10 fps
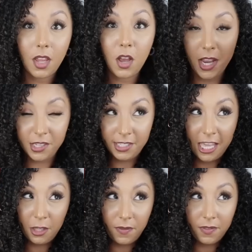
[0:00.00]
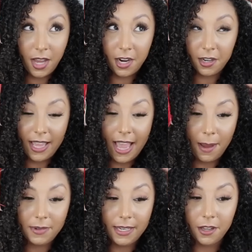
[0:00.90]
Okay, so now that we've got our
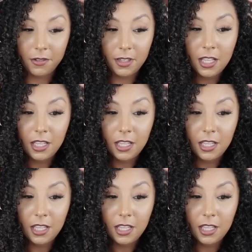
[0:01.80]
cap down,